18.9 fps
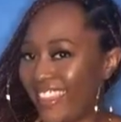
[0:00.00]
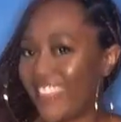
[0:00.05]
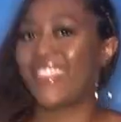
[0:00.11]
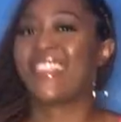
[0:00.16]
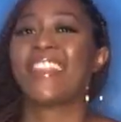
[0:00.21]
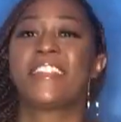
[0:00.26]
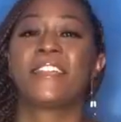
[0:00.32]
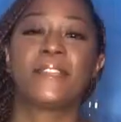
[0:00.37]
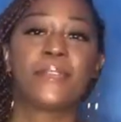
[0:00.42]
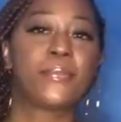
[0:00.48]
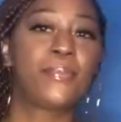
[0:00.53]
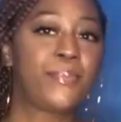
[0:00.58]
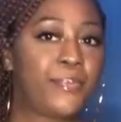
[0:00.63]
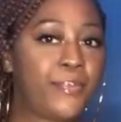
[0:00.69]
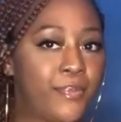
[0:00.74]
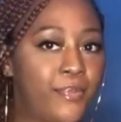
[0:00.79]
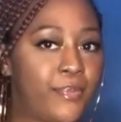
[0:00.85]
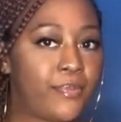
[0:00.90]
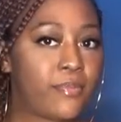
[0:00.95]
It's not a
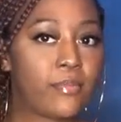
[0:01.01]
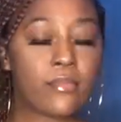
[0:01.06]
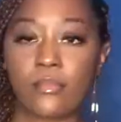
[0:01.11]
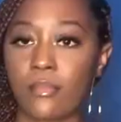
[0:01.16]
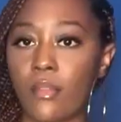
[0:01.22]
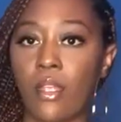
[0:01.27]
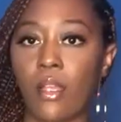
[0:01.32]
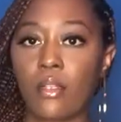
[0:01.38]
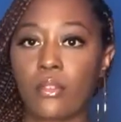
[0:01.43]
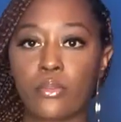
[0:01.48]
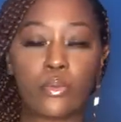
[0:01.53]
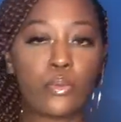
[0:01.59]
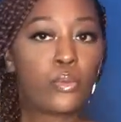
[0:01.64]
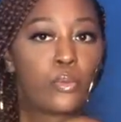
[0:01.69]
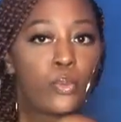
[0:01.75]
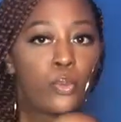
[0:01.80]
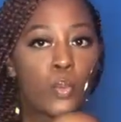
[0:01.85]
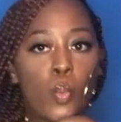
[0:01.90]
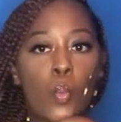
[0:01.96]
game, it's
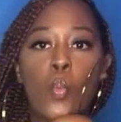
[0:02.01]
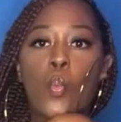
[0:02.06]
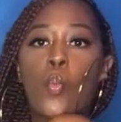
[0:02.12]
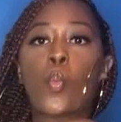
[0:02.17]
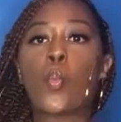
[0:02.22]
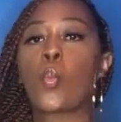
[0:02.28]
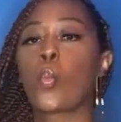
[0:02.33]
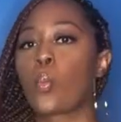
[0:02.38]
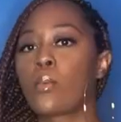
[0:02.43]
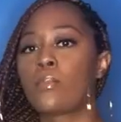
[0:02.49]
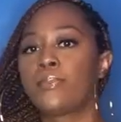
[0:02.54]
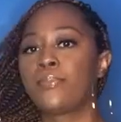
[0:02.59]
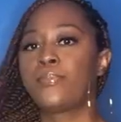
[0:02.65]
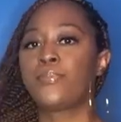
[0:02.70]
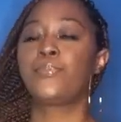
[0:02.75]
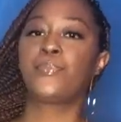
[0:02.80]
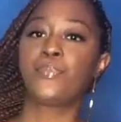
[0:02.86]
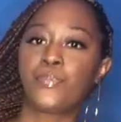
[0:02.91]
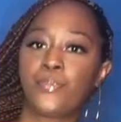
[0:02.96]
a
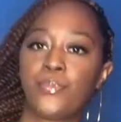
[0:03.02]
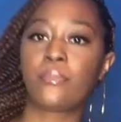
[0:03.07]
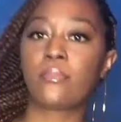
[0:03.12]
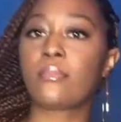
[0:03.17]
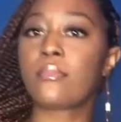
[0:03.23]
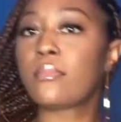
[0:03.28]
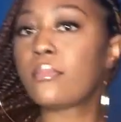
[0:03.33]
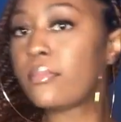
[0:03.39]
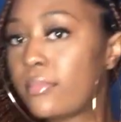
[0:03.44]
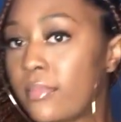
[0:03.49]
redstone.